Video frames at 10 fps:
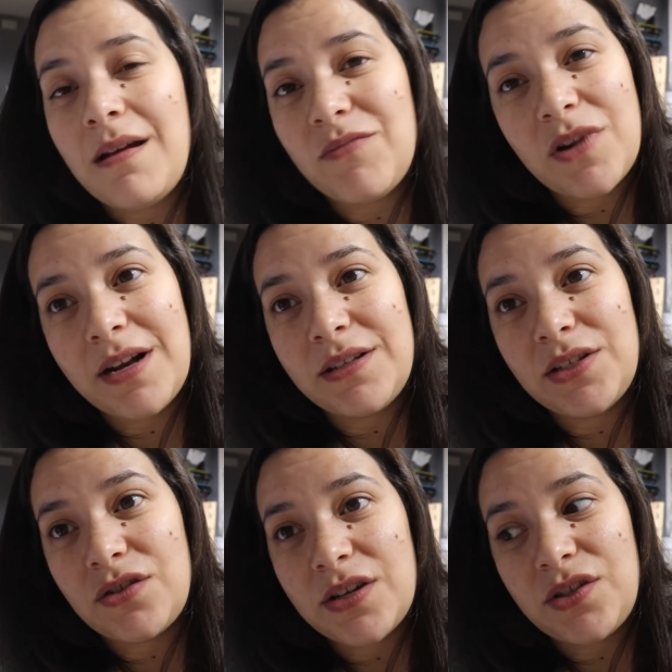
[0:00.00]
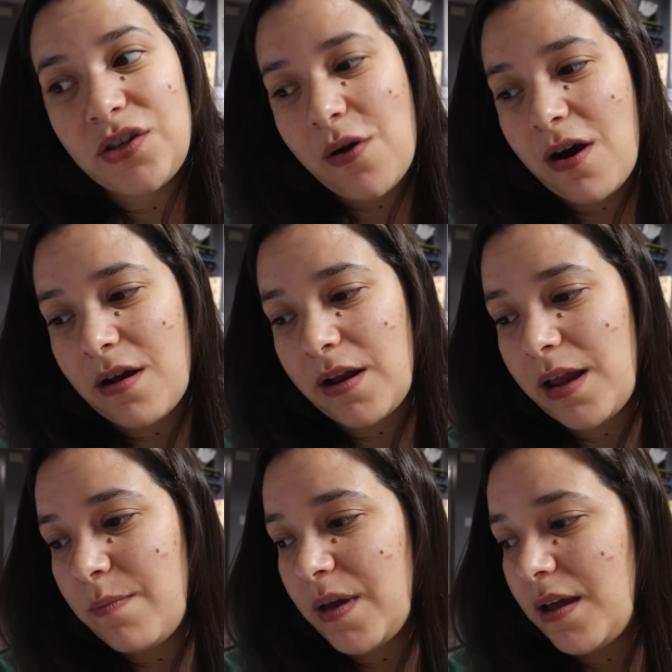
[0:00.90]
I'm trying not to stress too hard on
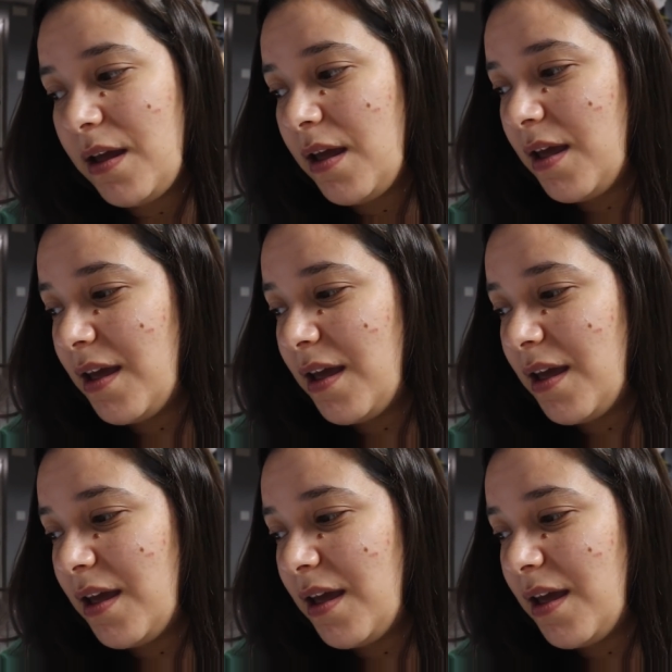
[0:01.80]
it, but